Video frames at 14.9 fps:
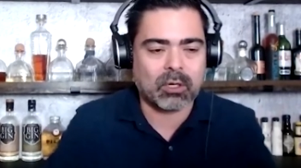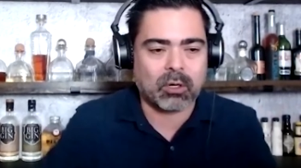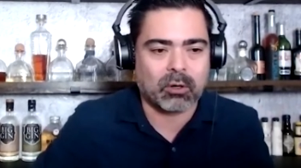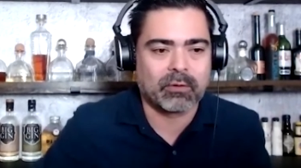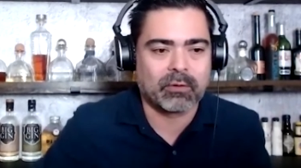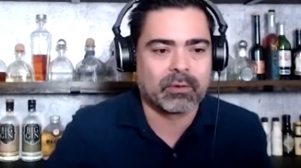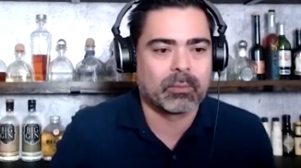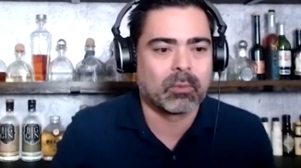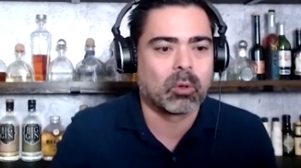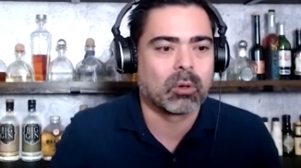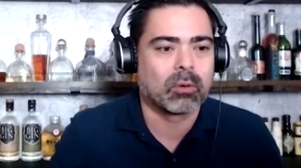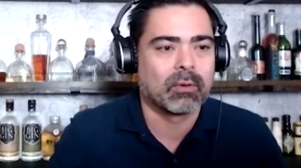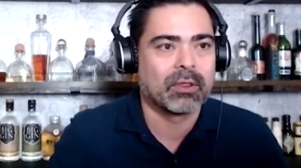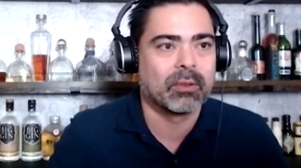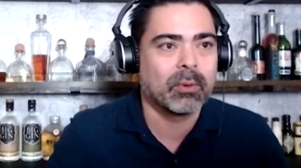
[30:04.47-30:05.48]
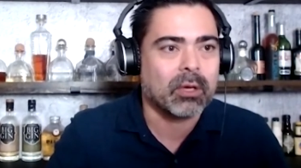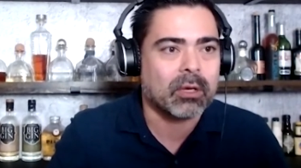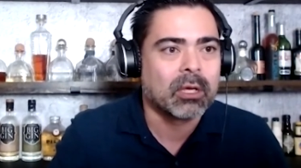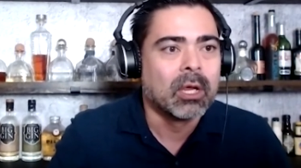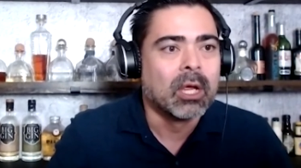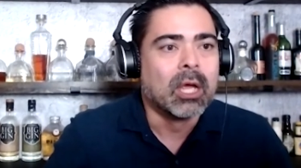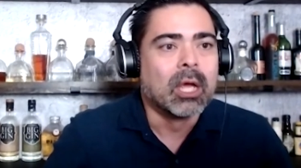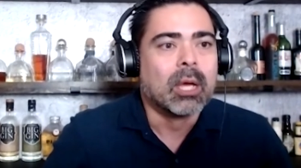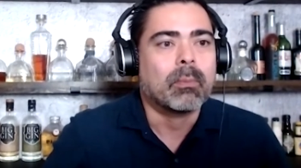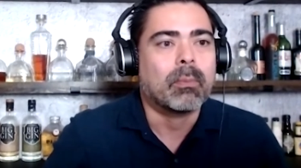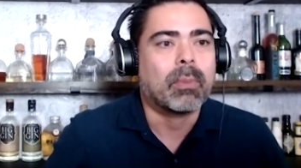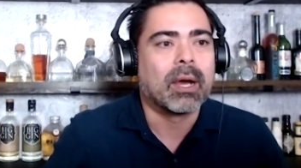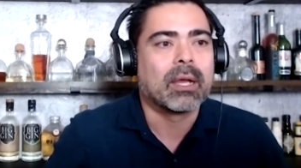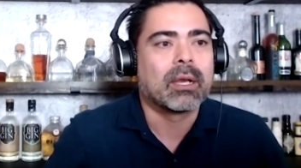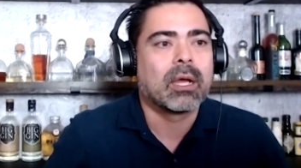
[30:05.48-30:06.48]
heard of him or read the book,
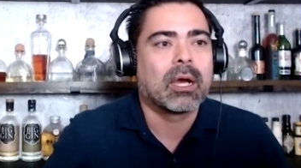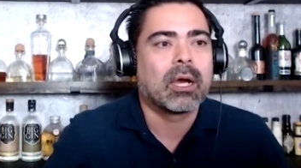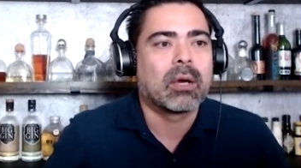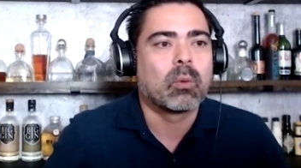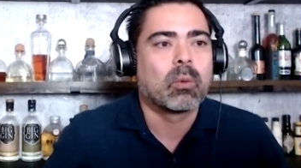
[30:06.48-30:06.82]
but uh,